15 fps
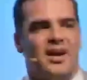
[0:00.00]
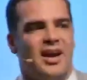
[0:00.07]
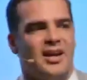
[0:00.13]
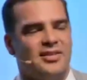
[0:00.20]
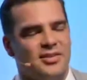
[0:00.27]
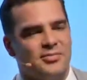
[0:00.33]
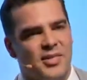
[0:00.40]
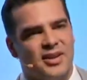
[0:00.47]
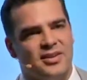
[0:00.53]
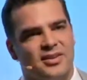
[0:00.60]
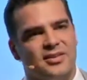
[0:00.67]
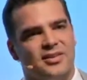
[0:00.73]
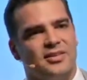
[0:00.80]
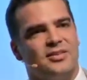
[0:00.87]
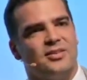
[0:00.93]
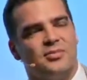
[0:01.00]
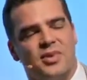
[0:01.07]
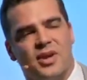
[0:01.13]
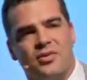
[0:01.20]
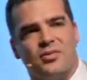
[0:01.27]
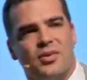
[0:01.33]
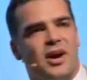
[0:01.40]
estimated to
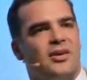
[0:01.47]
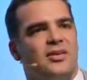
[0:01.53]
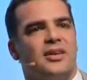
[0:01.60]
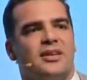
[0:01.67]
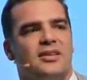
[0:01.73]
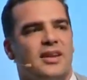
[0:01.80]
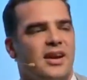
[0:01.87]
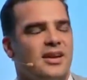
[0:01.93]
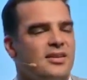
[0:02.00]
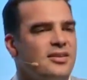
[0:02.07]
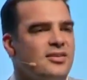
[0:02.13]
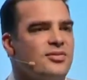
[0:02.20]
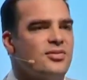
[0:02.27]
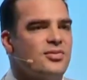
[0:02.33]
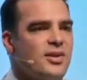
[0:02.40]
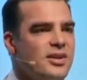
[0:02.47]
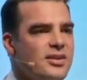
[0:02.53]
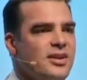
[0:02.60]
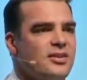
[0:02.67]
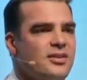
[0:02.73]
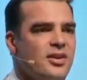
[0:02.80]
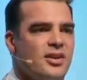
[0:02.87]
be around $90
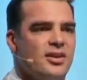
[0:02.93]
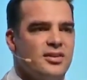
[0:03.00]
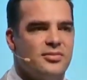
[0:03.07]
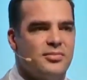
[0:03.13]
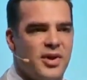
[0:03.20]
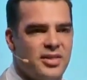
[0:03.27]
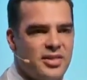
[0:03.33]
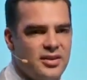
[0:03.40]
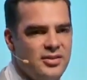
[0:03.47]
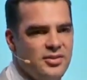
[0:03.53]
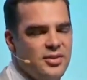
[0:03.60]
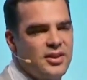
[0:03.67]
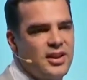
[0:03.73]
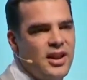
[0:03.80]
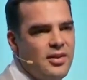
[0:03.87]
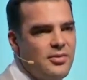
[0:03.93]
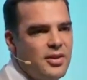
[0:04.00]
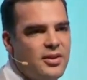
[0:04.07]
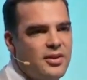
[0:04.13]
trillion by the new climate